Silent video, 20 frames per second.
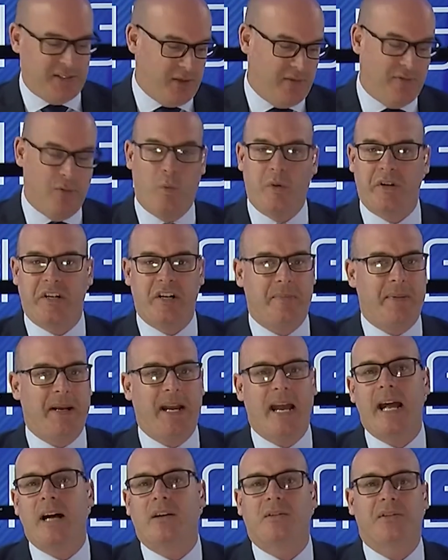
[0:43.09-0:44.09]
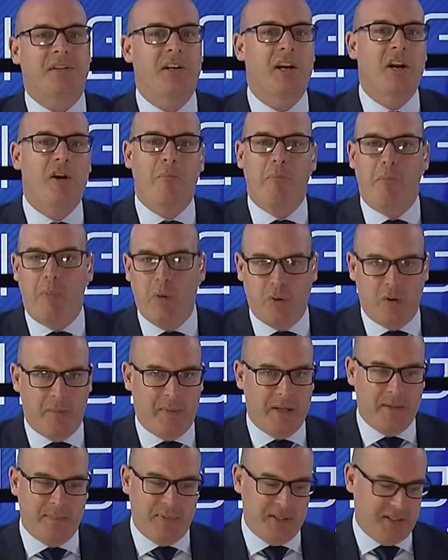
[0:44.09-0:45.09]
So, if I wanted a bigger house, build a
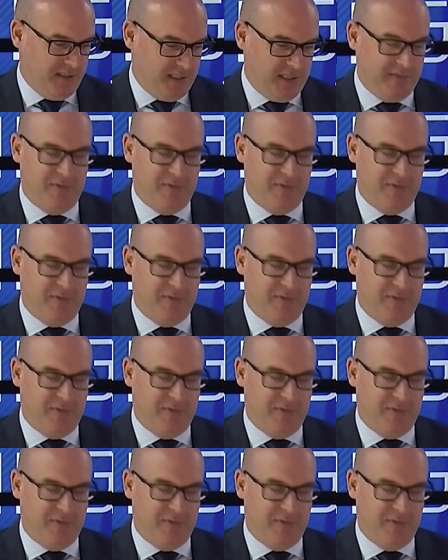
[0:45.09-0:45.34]
bigger business.